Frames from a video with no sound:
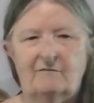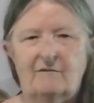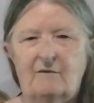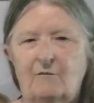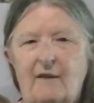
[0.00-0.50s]

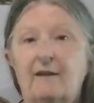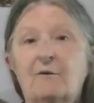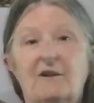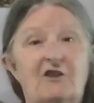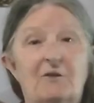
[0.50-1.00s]

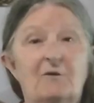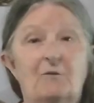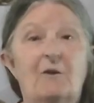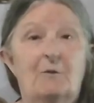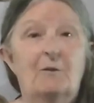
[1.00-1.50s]
Anyway, she was
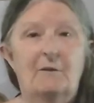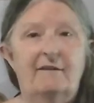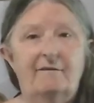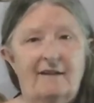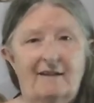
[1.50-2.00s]
with a woman
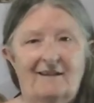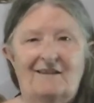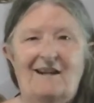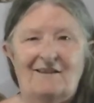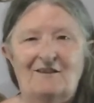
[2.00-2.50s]

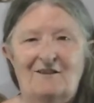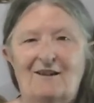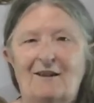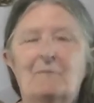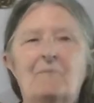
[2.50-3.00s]
at the
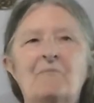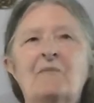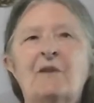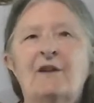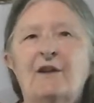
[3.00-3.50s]
time.
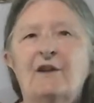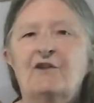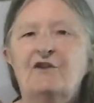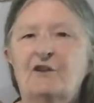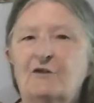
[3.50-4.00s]

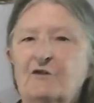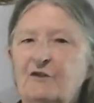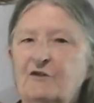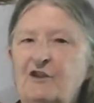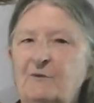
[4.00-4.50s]
You know, so
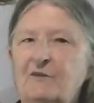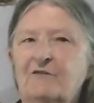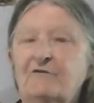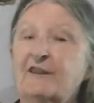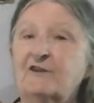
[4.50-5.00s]
she was
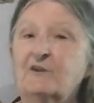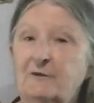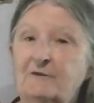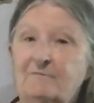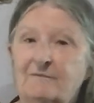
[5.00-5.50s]
flexible,
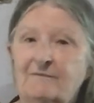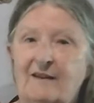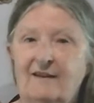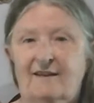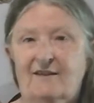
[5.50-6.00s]
I
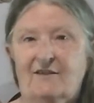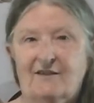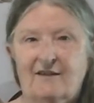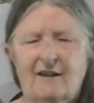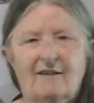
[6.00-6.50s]
guess.
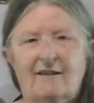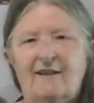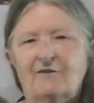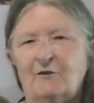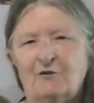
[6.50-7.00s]
They have
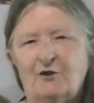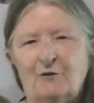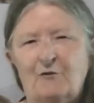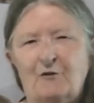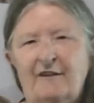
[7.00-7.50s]
different terms
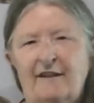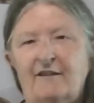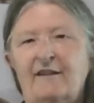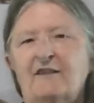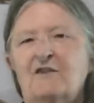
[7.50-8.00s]
for it
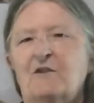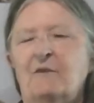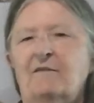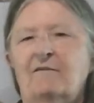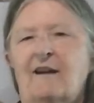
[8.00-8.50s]
nowadays,
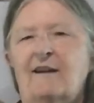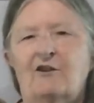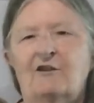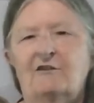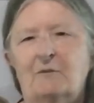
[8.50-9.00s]
but I
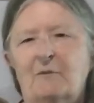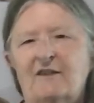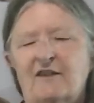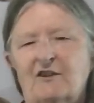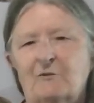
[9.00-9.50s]
called it
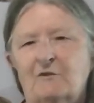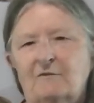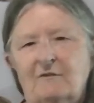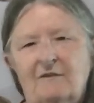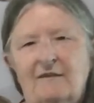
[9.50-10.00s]
bisexual,
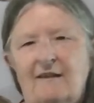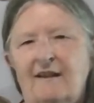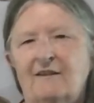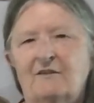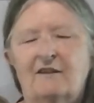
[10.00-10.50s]

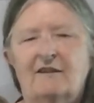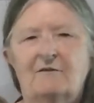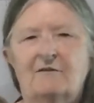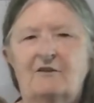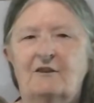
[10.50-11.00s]
and,
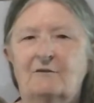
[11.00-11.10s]
you know,